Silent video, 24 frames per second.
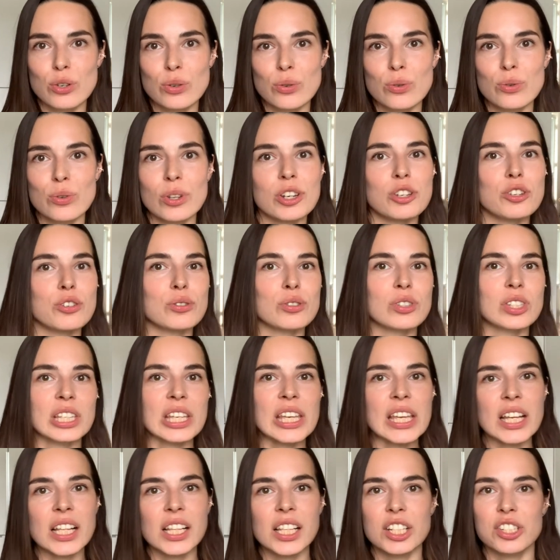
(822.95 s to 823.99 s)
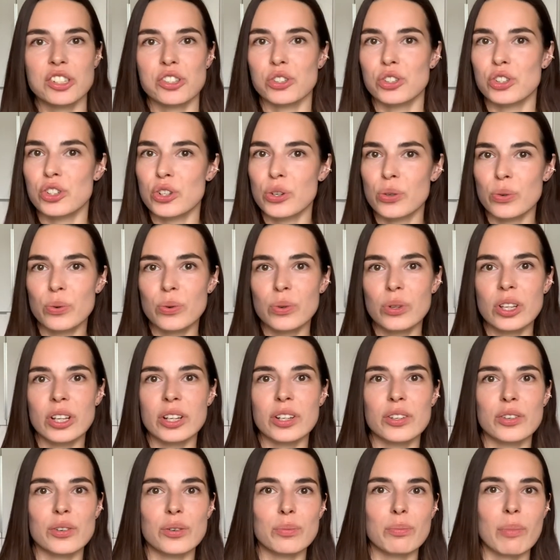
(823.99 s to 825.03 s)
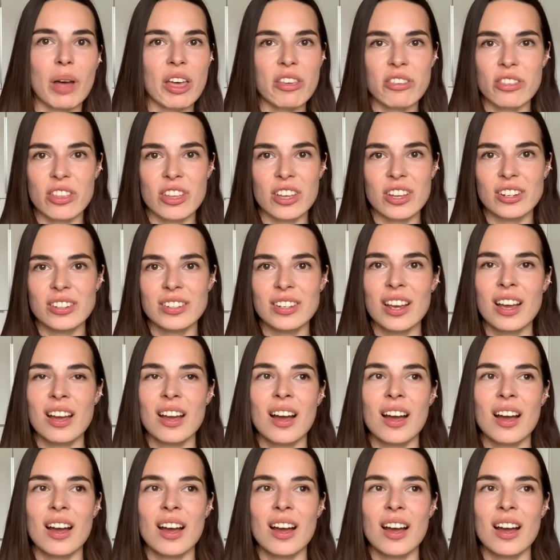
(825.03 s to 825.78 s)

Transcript: a new skill, a new tool, a new method,